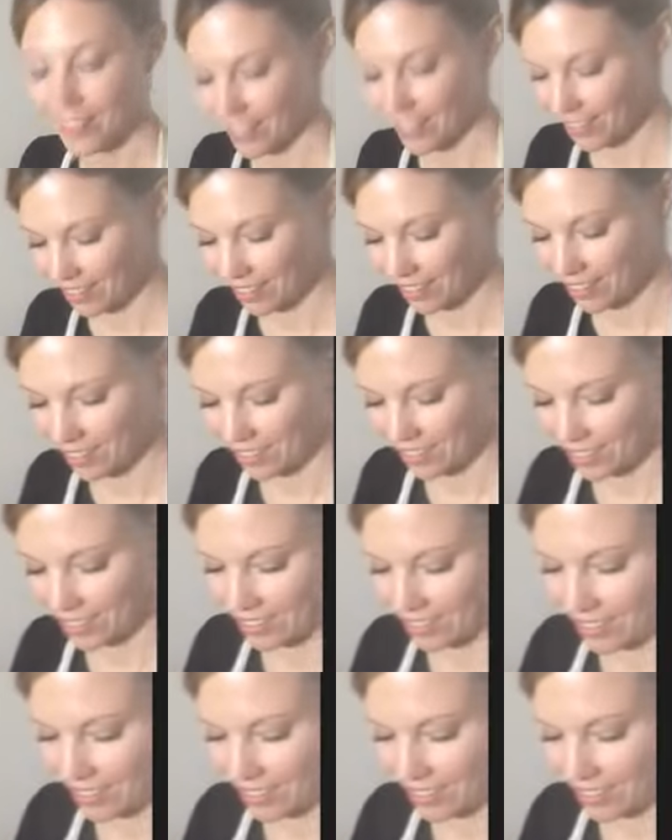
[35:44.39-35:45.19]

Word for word: You guys doing